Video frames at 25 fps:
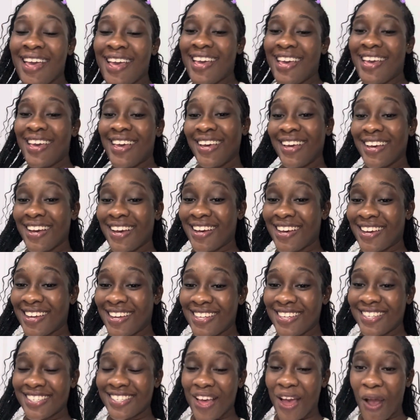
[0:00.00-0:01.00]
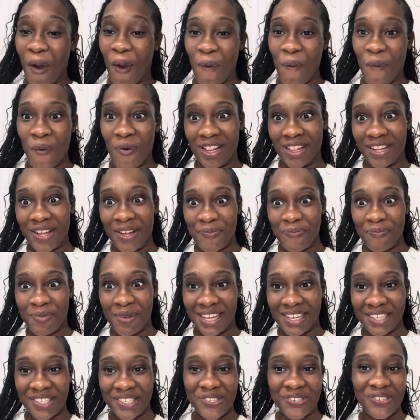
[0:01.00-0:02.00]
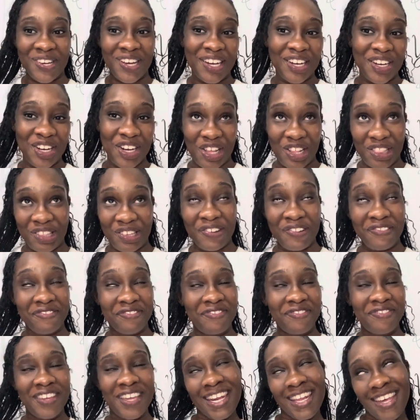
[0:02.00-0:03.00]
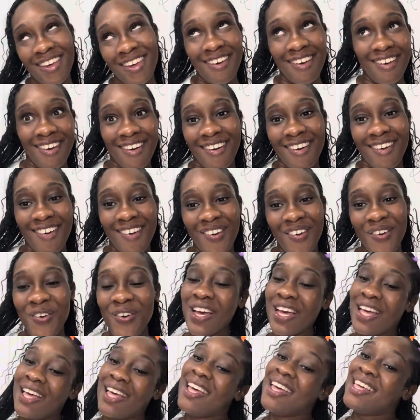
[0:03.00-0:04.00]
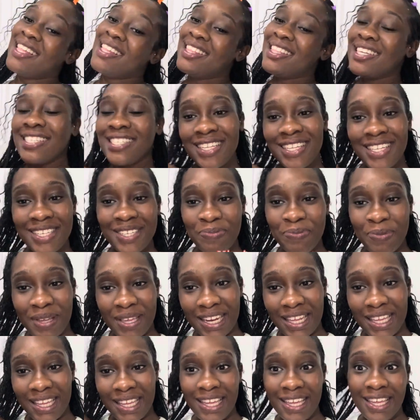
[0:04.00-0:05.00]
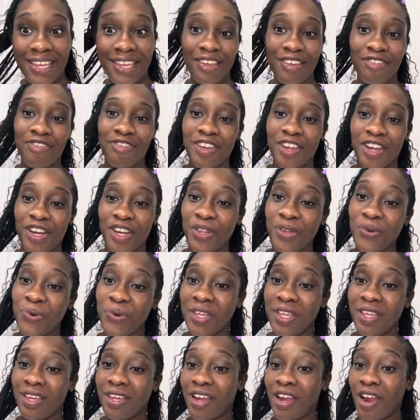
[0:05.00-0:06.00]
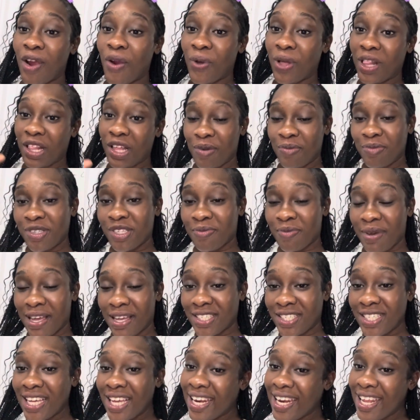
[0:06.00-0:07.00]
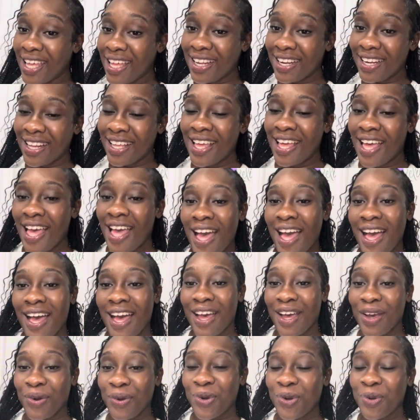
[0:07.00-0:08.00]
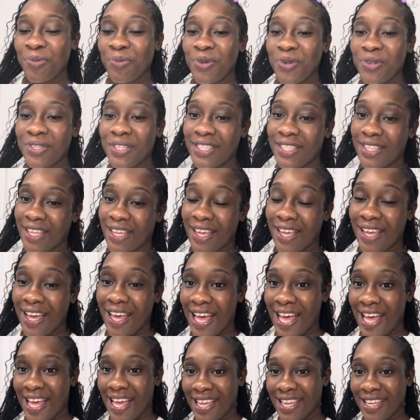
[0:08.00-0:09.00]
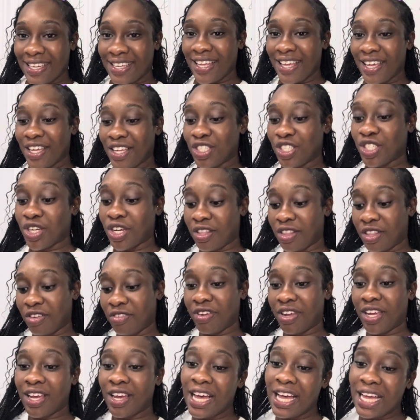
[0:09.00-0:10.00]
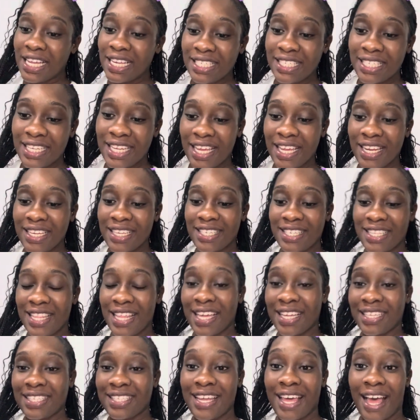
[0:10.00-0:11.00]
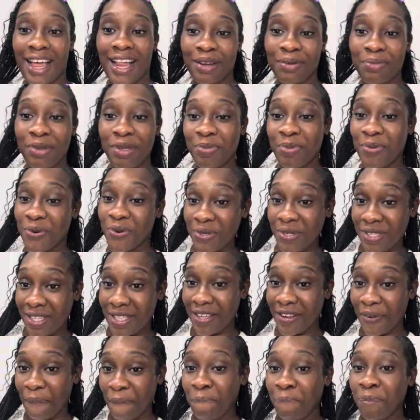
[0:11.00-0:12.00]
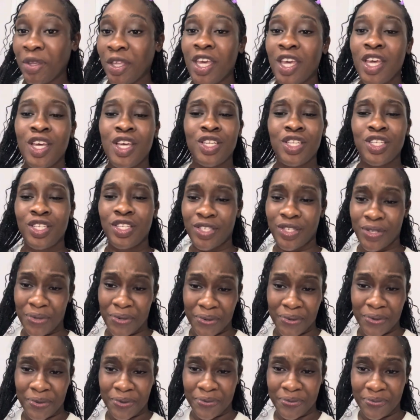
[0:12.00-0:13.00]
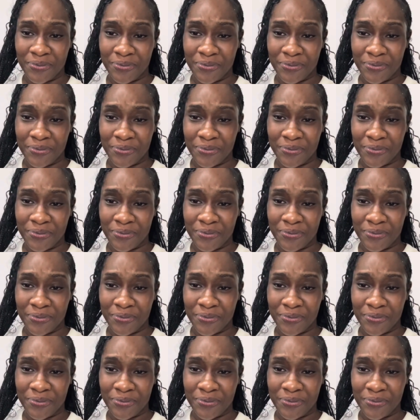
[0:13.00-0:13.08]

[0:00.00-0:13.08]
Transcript: Hey guys, welcome back to another video. This is Minnie. If you're new here, welcome to my channel. I hope you stay and enjoy the great content that I'll be posting. So